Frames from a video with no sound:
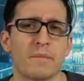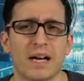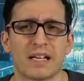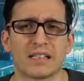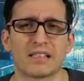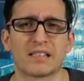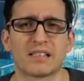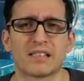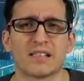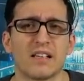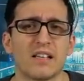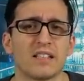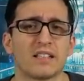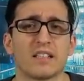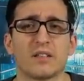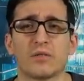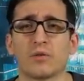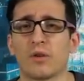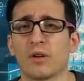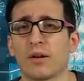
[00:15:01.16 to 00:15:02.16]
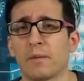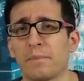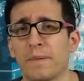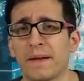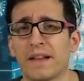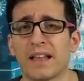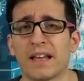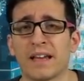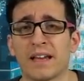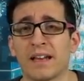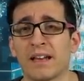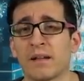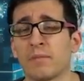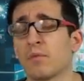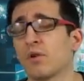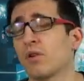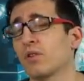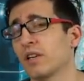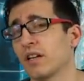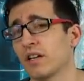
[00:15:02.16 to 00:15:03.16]
months. They don't want to pay
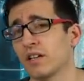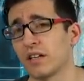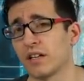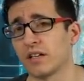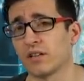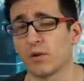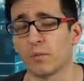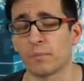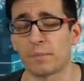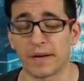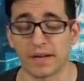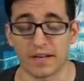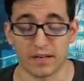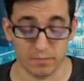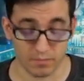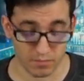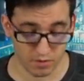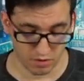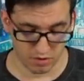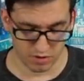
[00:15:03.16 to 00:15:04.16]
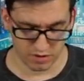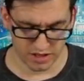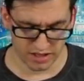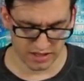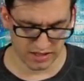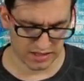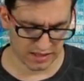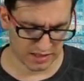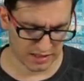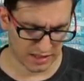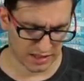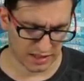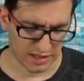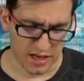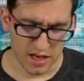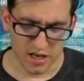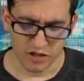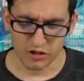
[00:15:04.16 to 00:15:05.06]
anymore. They, they don't pay anymore. Things like that.